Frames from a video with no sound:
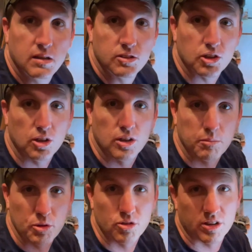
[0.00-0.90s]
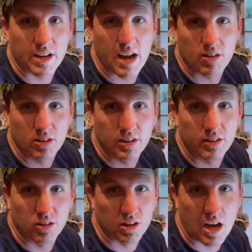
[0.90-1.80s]
So I'm using a
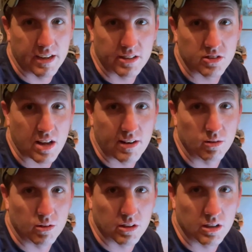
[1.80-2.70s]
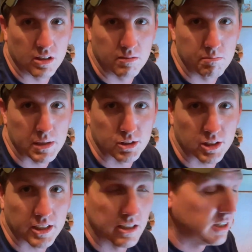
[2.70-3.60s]
calculator online because I don't
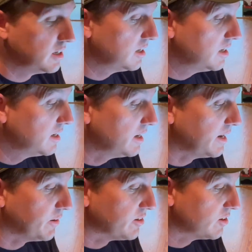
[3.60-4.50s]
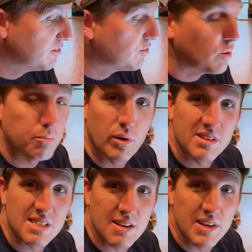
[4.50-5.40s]
metric. Anyways,
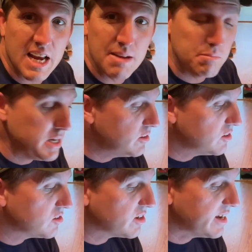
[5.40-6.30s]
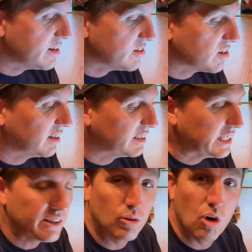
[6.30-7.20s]
4.78 meters is a
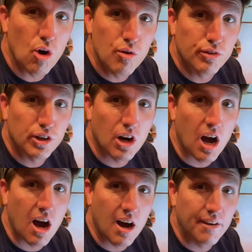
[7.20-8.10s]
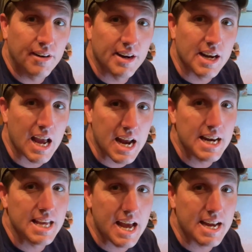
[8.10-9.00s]
little over
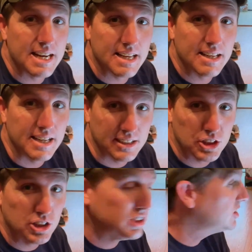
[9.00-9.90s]
188 inches,